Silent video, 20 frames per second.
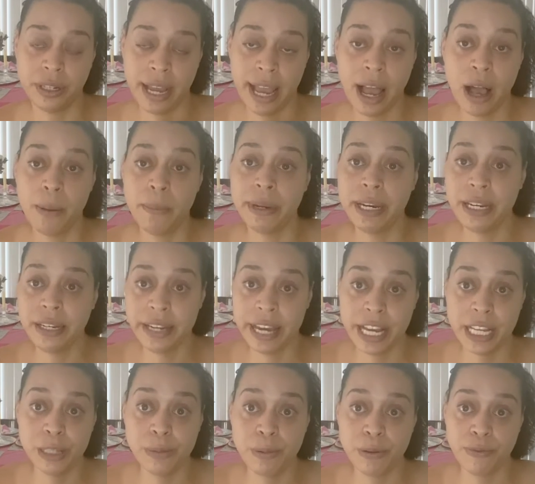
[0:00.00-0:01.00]
How many
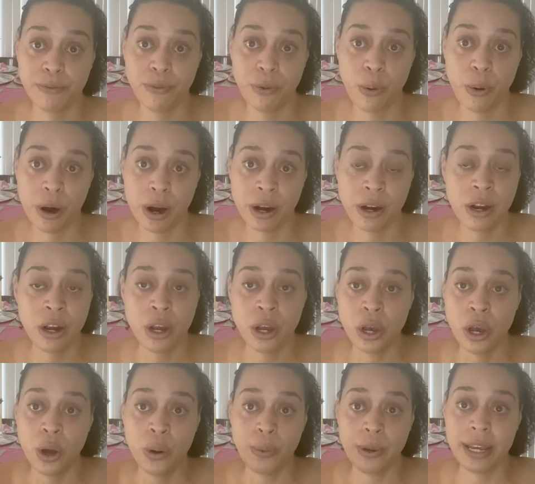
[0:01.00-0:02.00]
days before
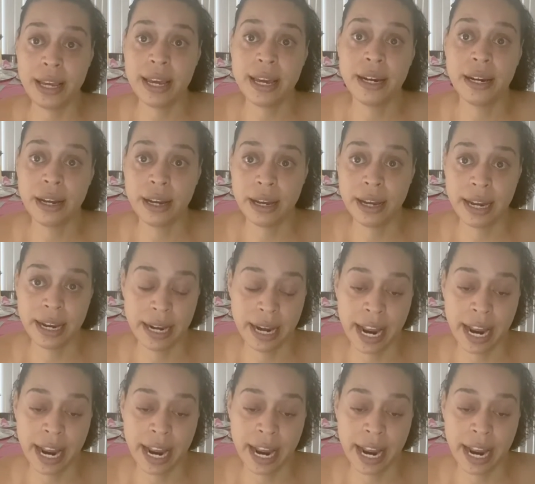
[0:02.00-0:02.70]
we get an